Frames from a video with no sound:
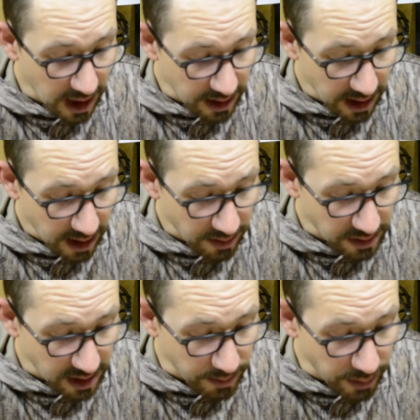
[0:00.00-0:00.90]
think it
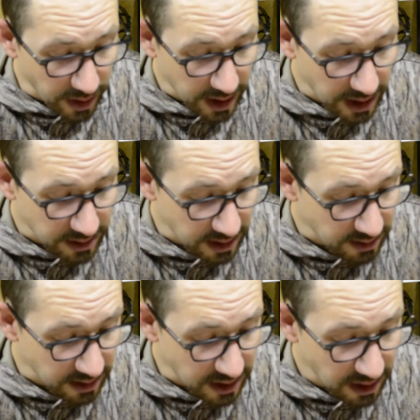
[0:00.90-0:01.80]
was in the book, it
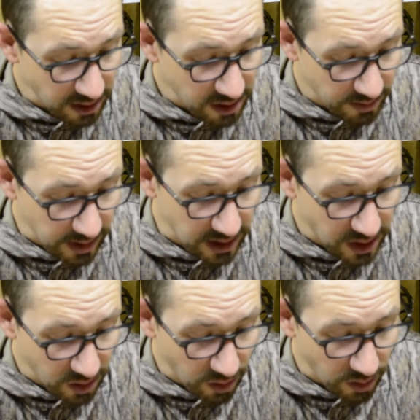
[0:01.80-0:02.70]
says, the tears of my
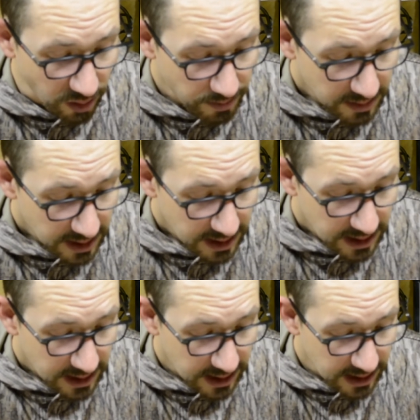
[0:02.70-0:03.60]
soul.
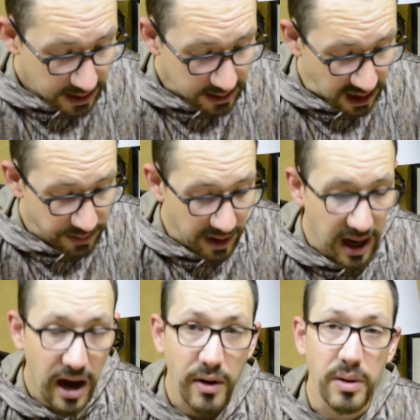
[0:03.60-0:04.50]
It talks about
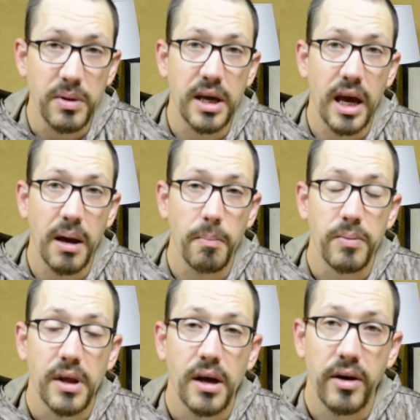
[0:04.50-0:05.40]
how he became
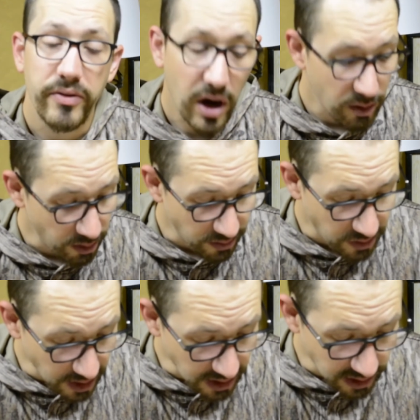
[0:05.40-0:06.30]
a follower of
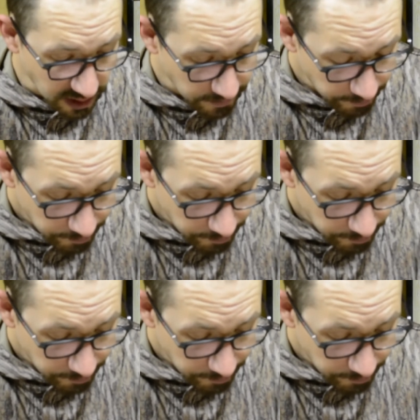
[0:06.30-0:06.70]
Jesus.